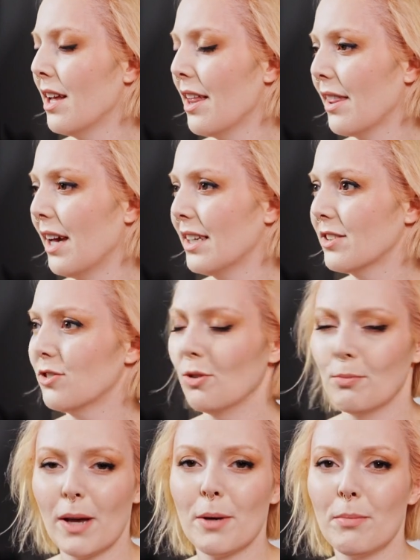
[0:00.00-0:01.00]
that to
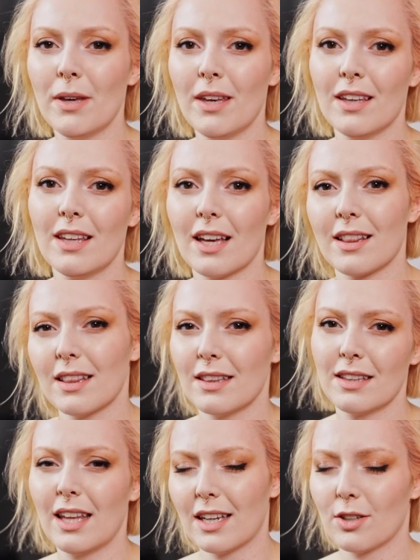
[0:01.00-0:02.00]
maybe get
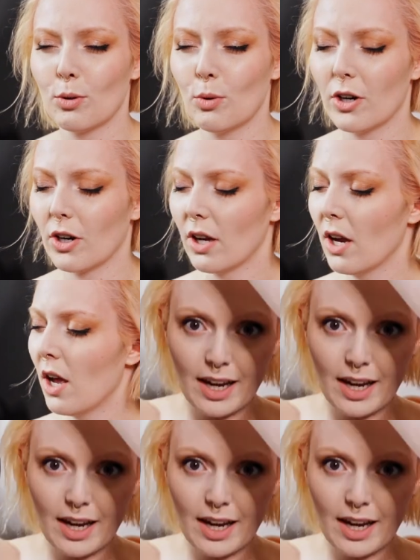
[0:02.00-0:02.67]
it to work.